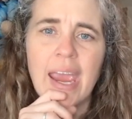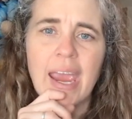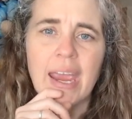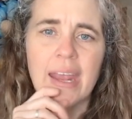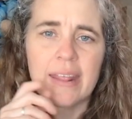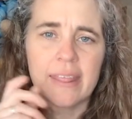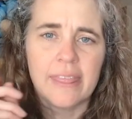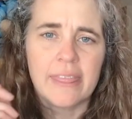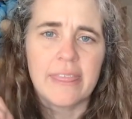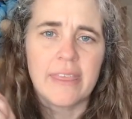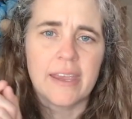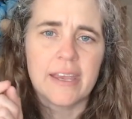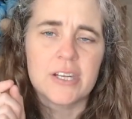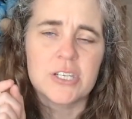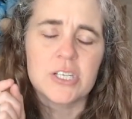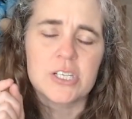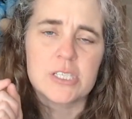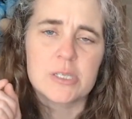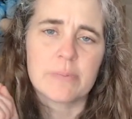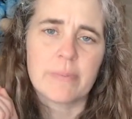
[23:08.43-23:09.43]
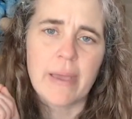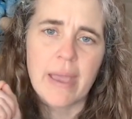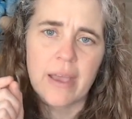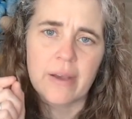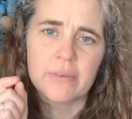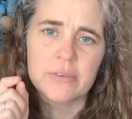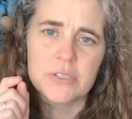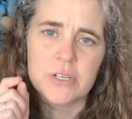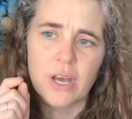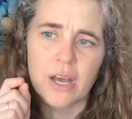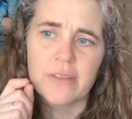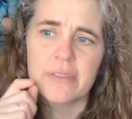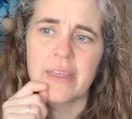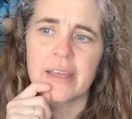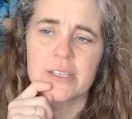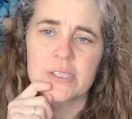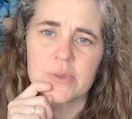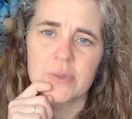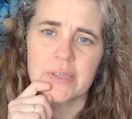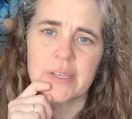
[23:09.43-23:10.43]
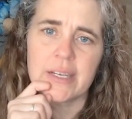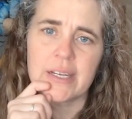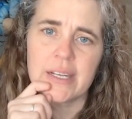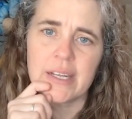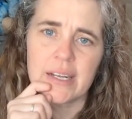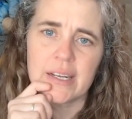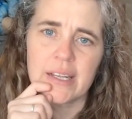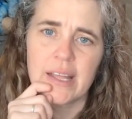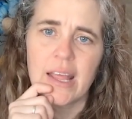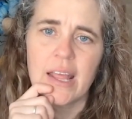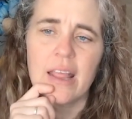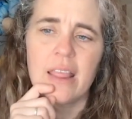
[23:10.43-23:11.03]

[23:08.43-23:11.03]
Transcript: And they just bound off, that's what they did.